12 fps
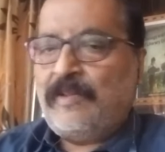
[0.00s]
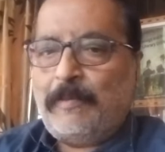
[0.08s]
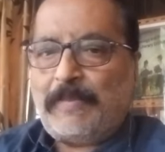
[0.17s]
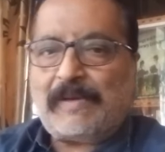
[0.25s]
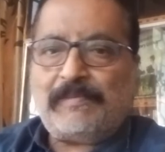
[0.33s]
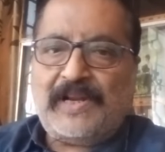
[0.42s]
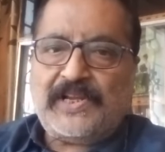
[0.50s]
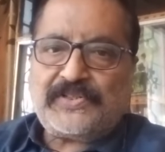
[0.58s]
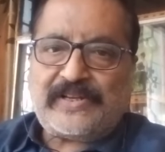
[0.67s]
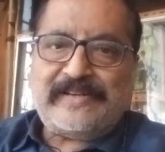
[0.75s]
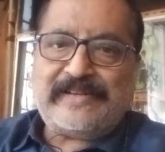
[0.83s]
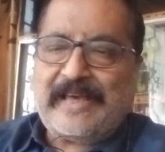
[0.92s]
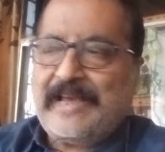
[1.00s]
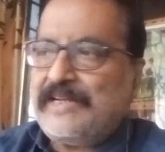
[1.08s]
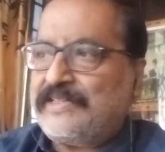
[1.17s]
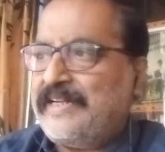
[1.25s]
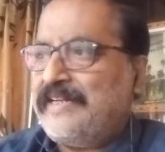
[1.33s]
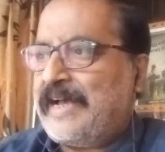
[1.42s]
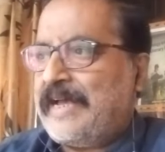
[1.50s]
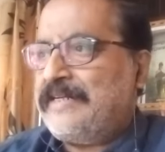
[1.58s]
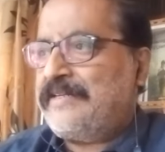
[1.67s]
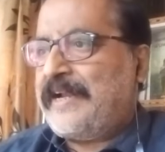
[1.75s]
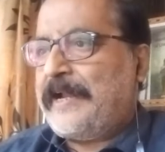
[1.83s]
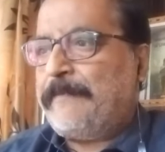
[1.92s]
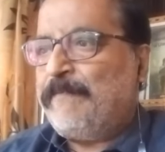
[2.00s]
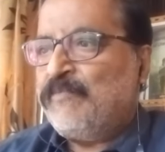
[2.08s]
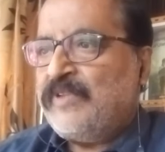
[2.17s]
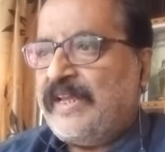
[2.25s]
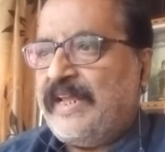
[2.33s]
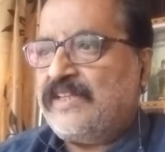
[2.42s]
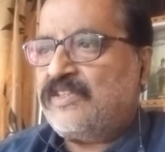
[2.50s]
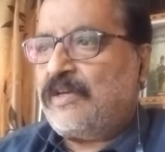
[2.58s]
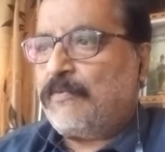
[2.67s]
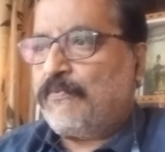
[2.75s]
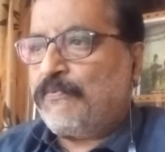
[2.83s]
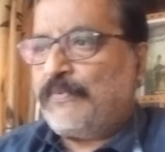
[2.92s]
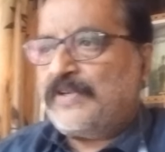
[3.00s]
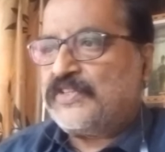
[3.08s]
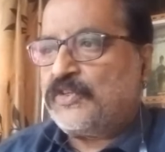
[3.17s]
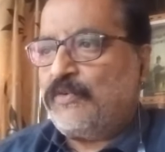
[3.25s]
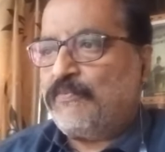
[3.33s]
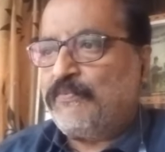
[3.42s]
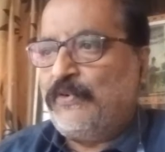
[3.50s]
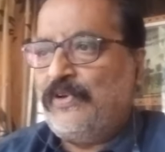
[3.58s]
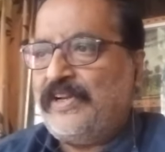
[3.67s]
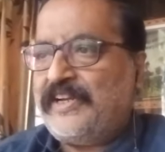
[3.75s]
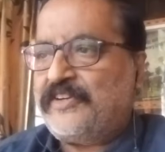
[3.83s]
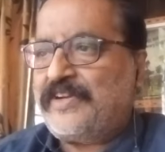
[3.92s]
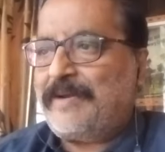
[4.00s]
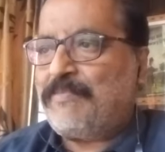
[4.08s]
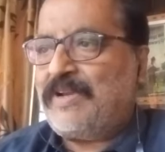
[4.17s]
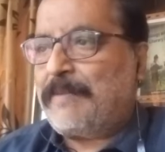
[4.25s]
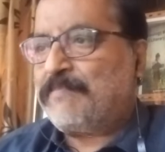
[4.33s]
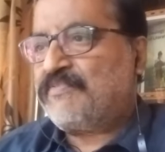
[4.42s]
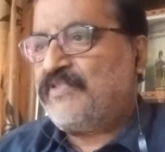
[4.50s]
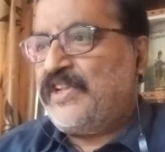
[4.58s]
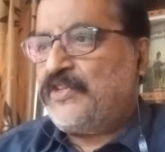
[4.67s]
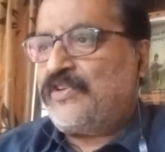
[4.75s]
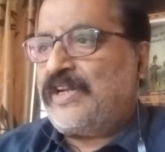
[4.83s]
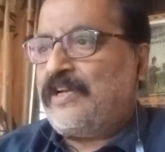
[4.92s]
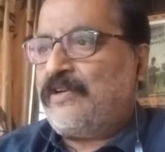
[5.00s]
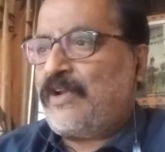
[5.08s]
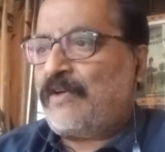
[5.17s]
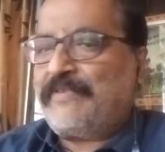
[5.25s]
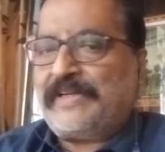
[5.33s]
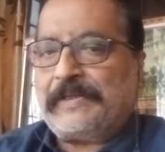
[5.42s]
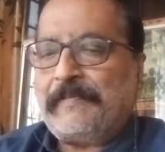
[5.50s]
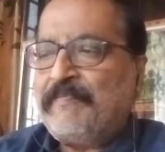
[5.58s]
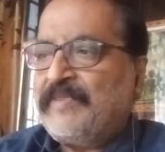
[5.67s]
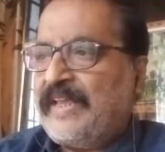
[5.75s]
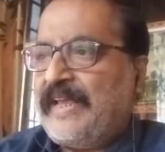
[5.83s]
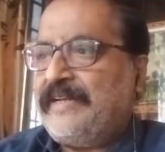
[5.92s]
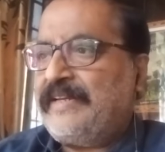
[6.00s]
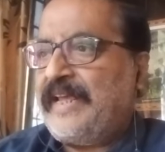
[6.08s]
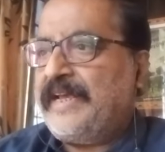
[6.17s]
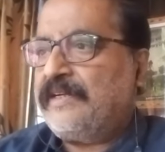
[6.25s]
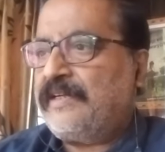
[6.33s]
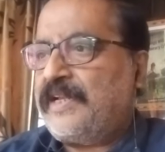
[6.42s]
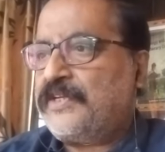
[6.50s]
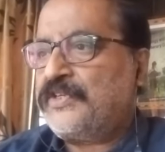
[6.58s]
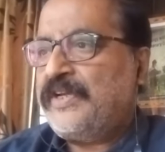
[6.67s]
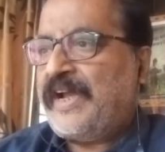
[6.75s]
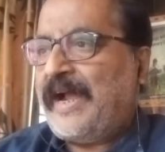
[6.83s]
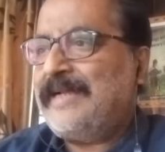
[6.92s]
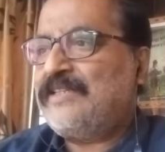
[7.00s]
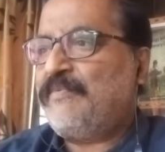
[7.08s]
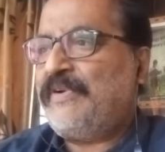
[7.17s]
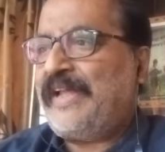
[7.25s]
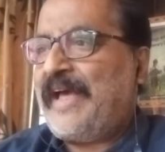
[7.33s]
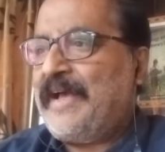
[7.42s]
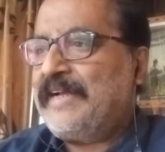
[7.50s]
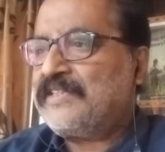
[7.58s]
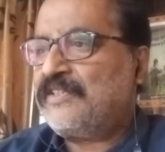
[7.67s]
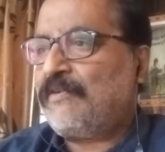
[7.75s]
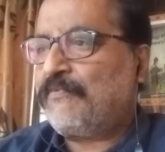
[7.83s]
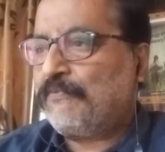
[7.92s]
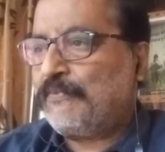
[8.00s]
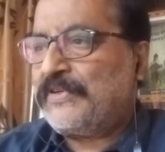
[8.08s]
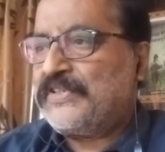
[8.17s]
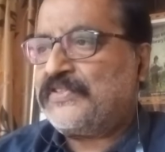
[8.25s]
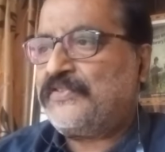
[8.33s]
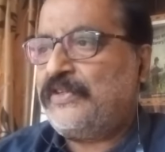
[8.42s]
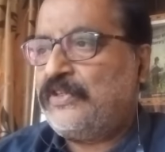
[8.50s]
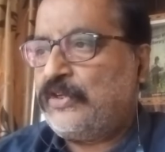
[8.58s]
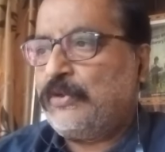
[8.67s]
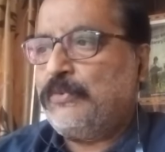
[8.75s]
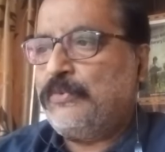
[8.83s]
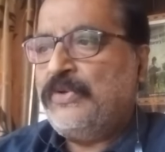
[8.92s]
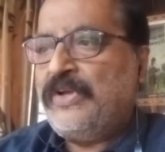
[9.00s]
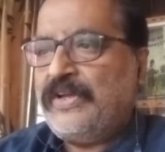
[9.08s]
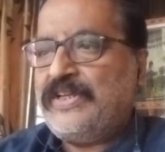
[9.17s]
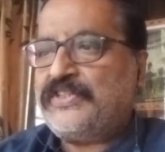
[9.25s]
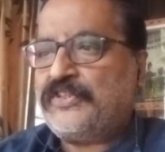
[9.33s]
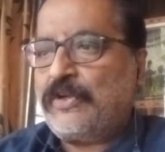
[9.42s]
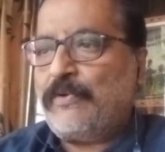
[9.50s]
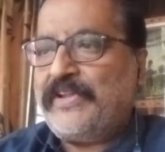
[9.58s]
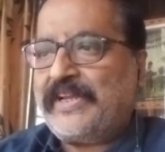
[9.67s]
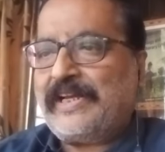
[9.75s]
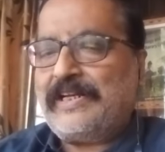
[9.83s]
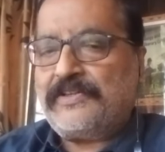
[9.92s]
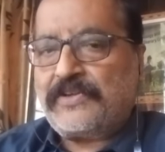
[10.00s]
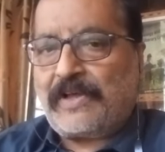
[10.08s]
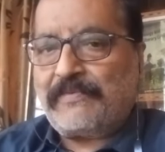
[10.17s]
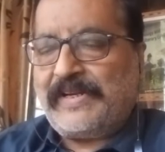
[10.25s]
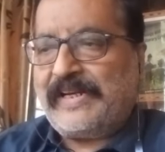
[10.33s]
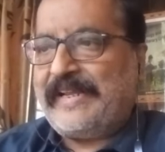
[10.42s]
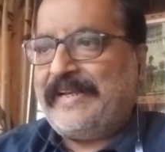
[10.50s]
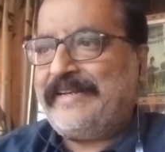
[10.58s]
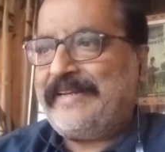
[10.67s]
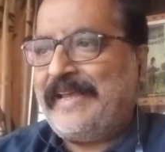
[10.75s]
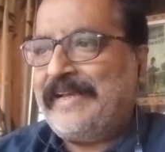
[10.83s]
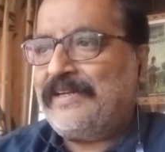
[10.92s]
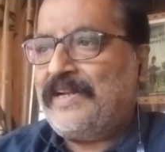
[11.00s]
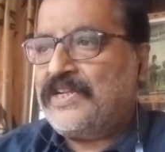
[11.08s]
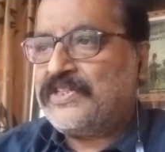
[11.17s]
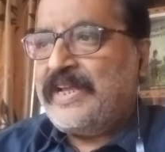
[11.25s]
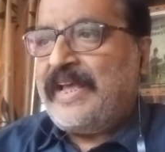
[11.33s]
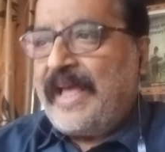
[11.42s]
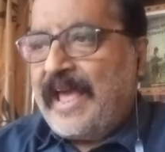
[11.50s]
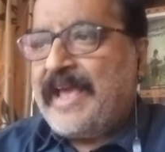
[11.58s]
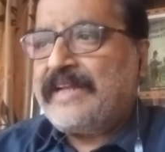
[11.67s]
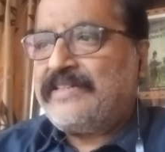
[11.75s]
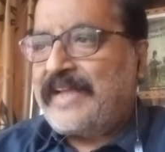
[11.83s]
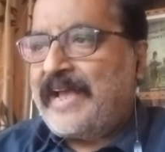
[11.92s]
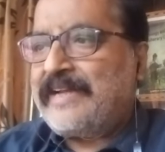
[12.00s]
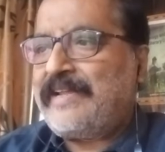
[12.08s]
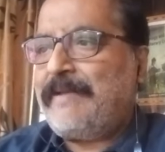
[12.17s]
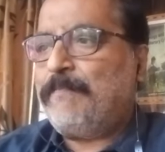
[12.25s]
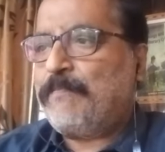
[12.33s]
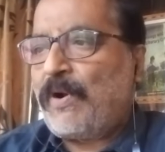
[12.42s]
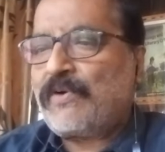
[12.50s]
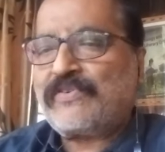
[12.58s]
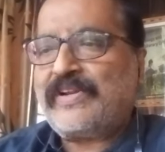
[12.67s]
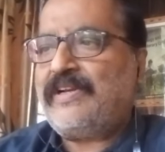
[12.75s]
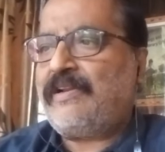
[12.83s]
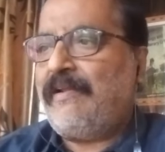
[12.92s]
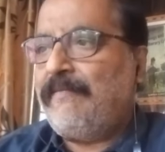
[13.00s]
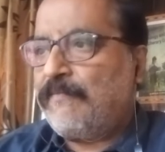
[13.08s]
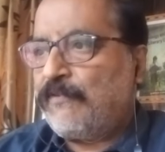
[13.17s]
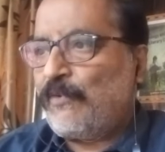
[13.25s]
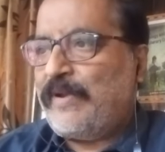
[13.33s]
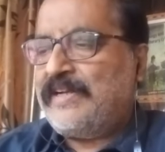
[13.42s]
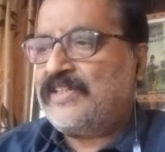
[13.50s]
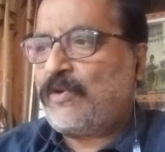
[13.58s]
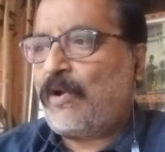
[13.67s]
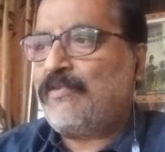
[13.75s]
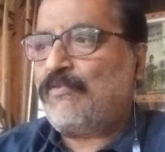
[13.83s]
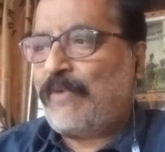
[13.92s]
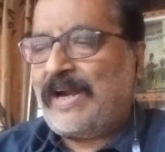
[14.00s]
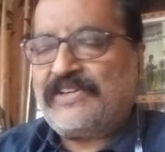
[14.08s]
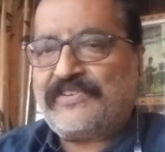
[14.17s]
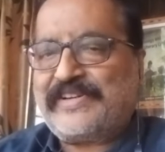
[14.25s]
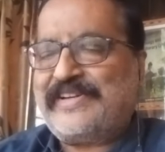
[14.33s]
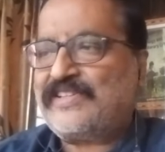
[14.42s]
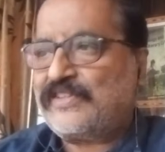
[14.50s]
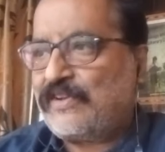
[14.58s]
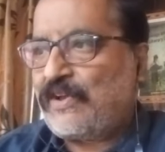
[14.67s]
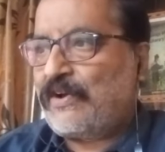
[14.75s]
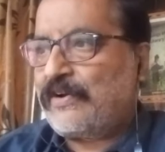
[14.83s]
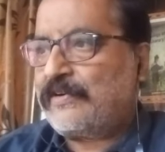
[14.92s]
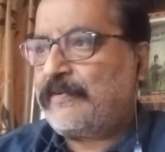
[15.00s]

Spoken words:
published in 1800, is the first fully developed regional novel in English, as well as the first true historical novel in English, and an important influence on Walter Scott.